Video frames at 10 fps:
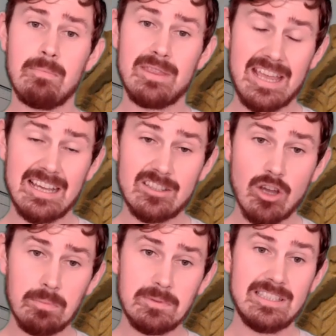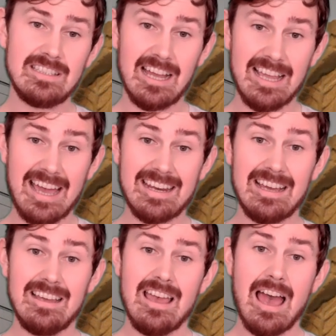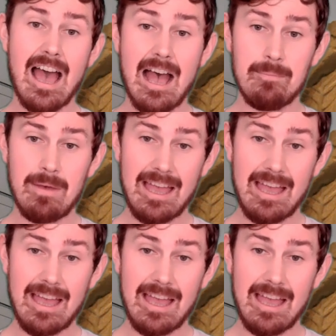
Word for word: but they adopted Diana um,